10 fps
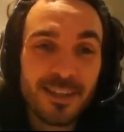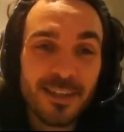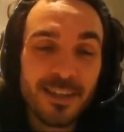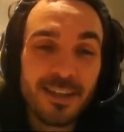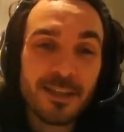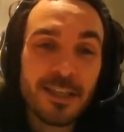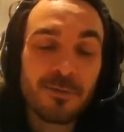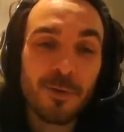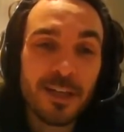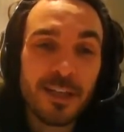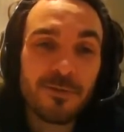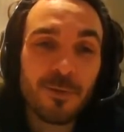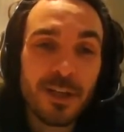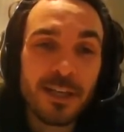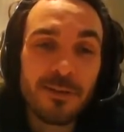at this point, if
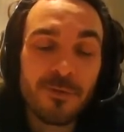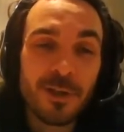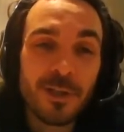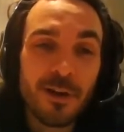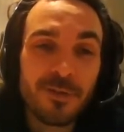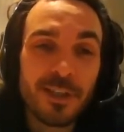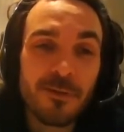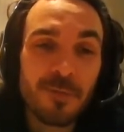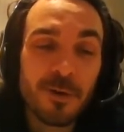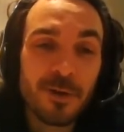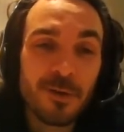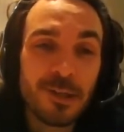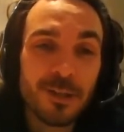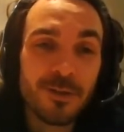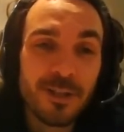we do have to keep building,
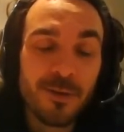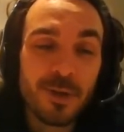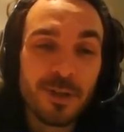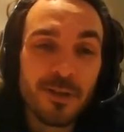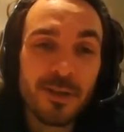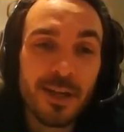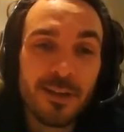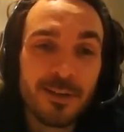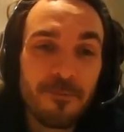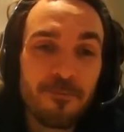which it looks like we do, then